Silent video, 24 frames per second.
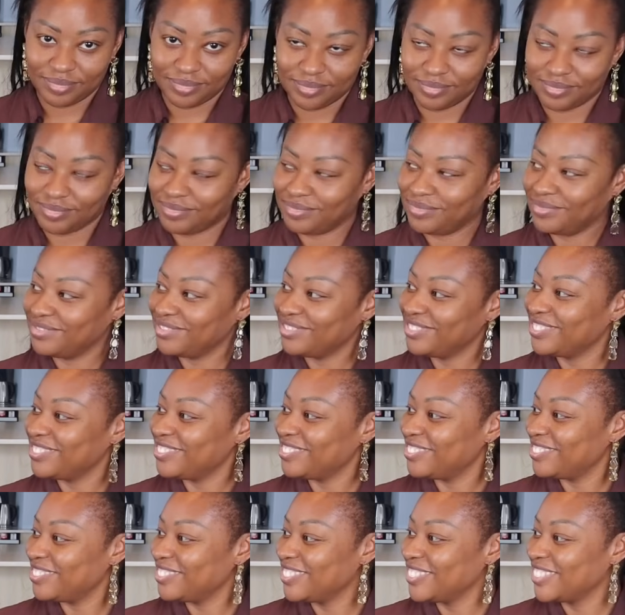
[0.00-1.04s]

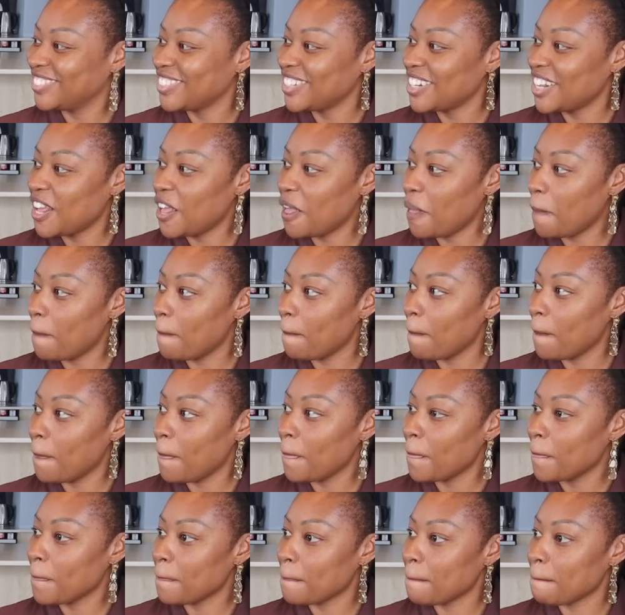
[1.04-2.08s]

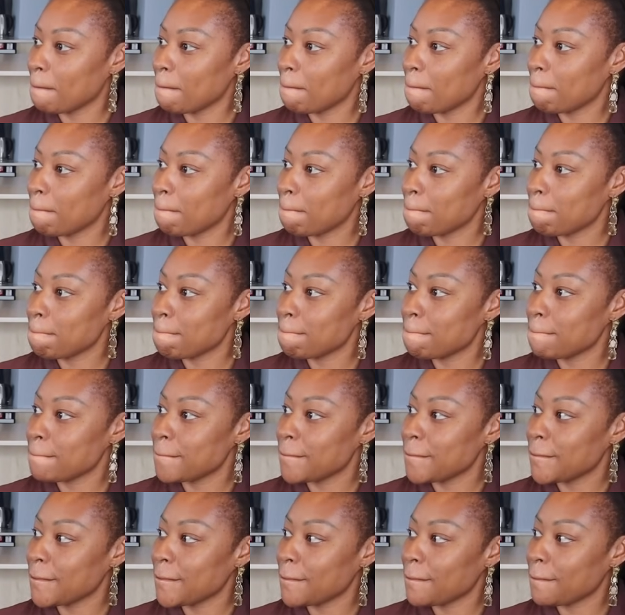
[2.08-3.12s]

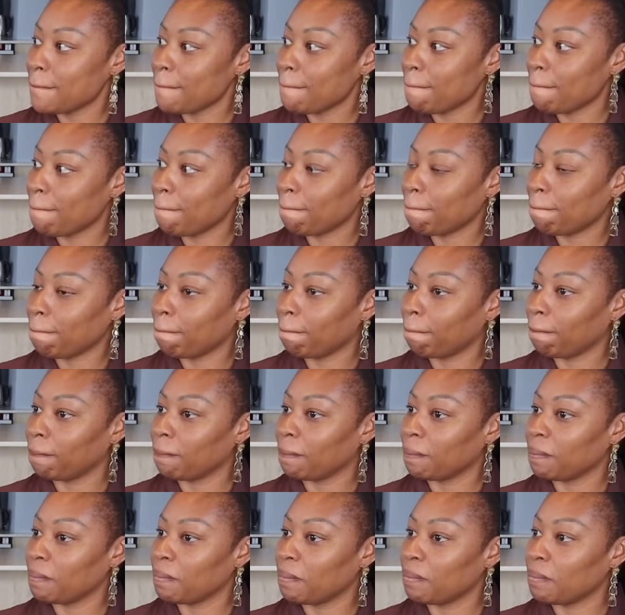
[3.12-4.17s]

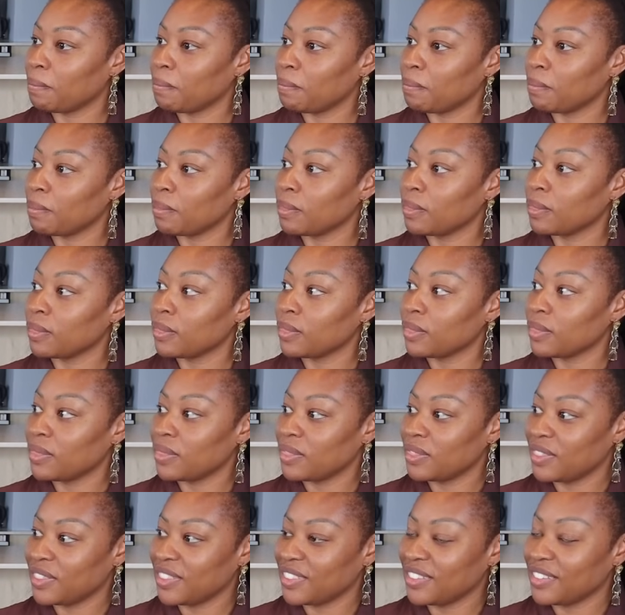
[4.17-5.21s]

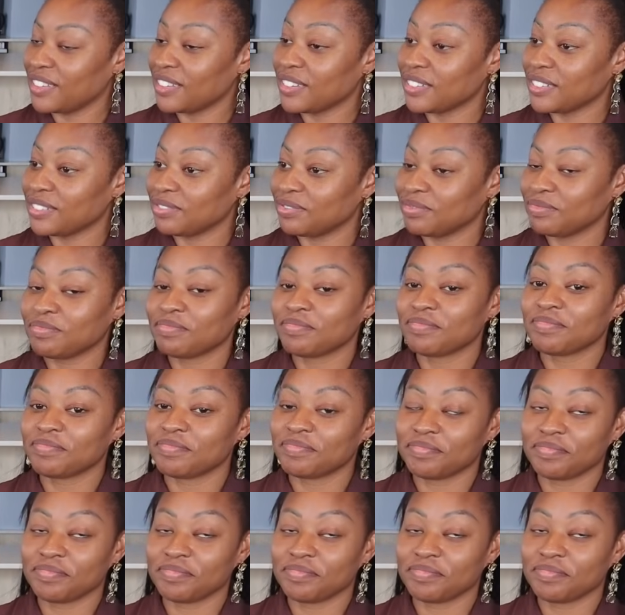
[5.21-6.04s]
(not speaking)